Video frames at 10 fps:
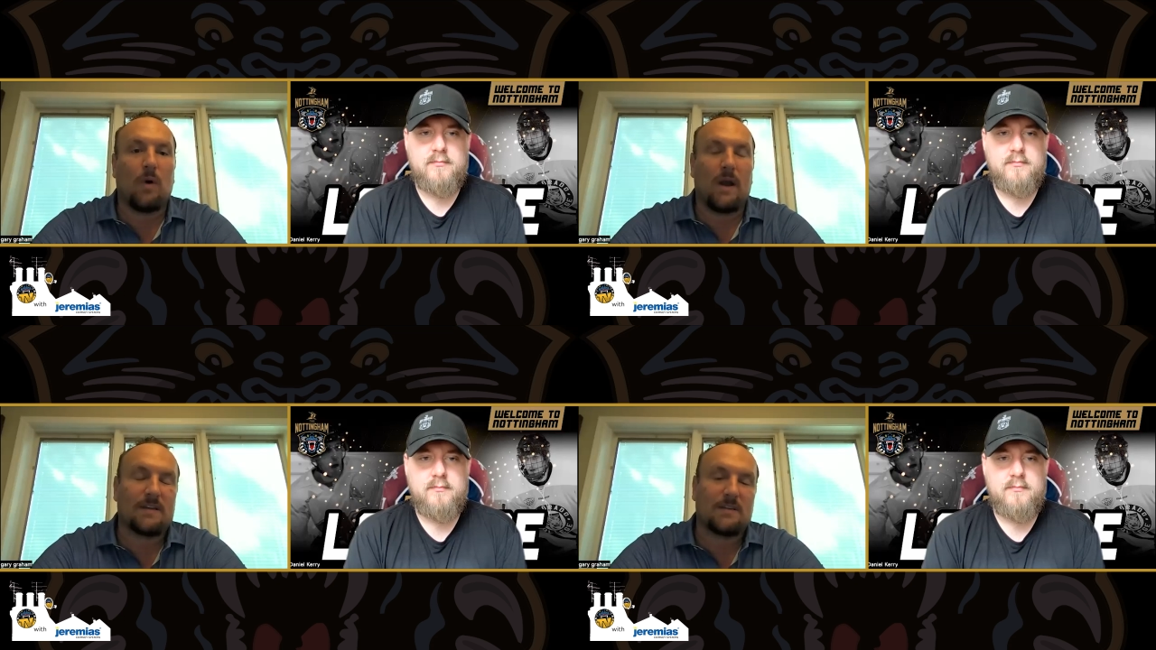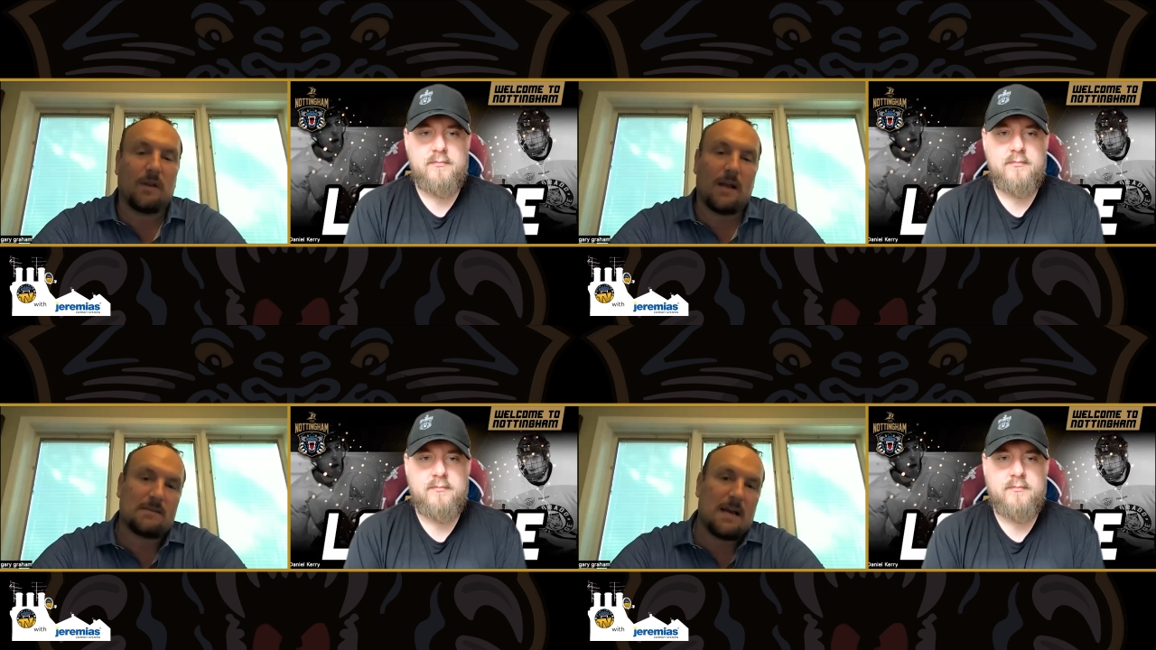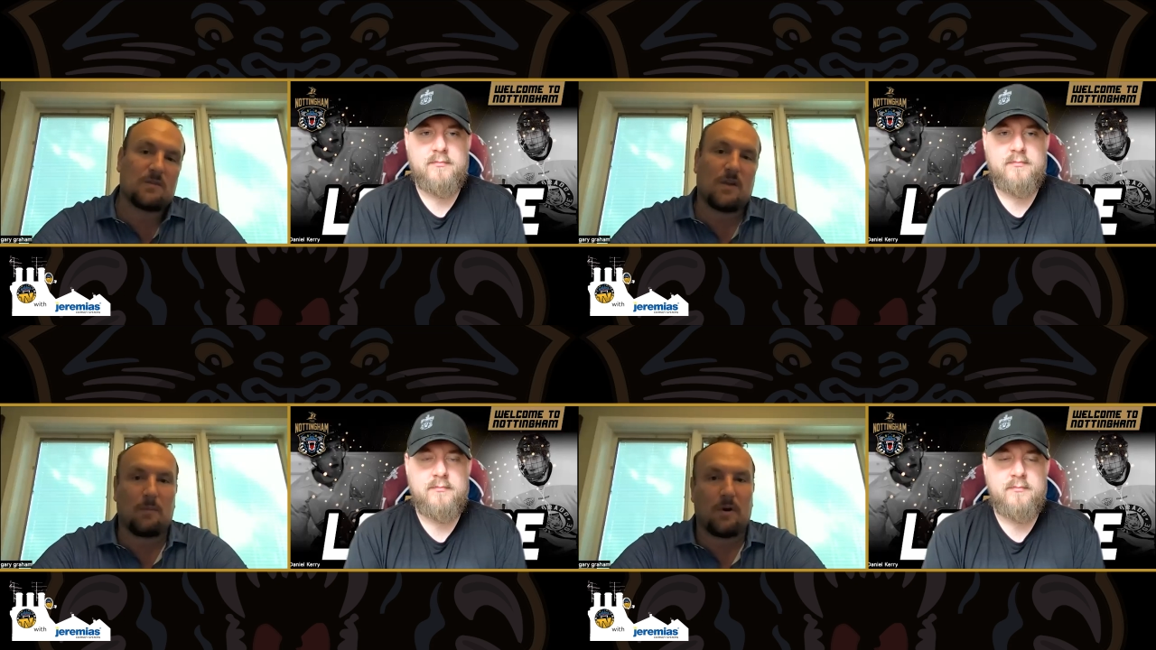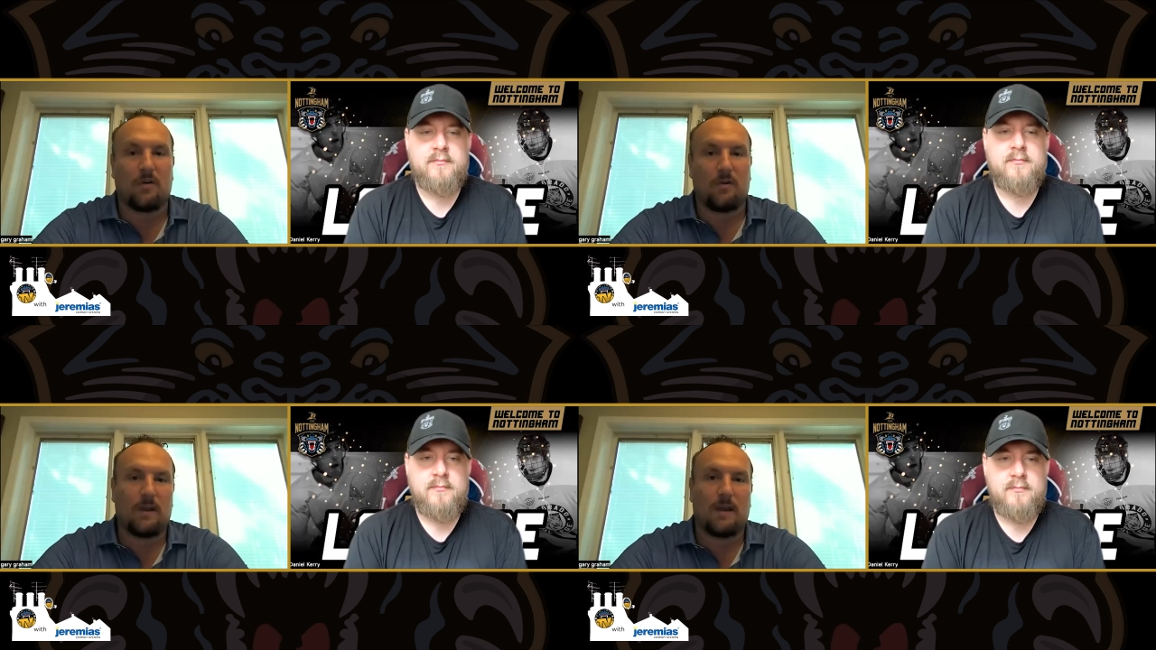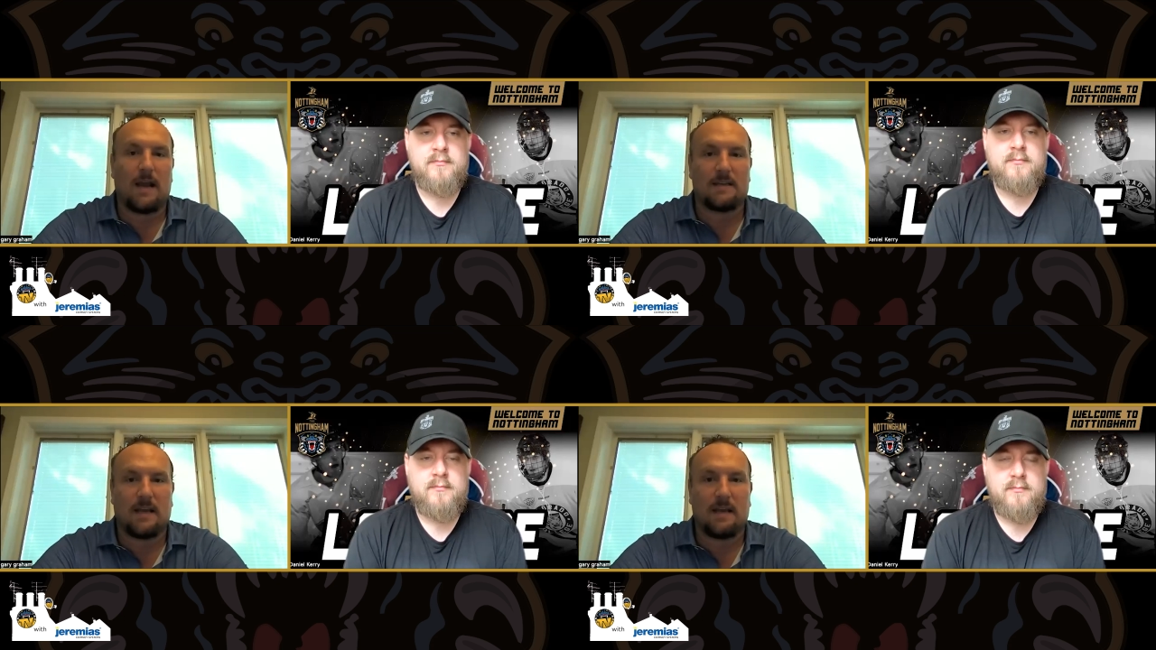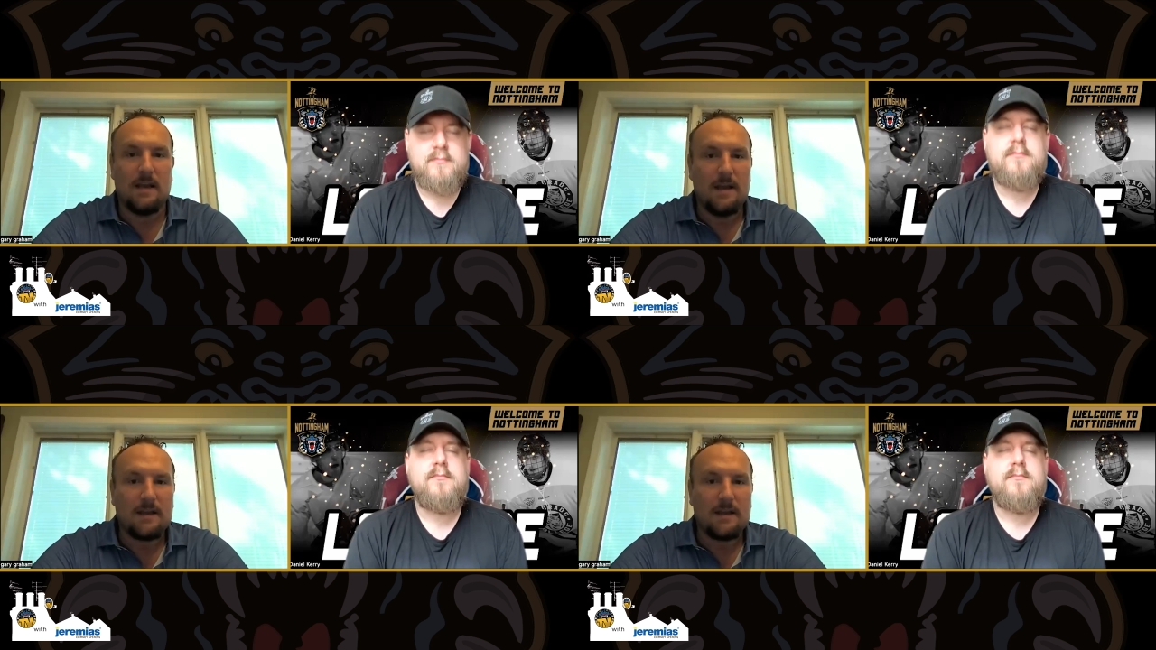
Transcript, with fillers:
Speaker 1: way. So a lot of times when I'm recruiting guys, I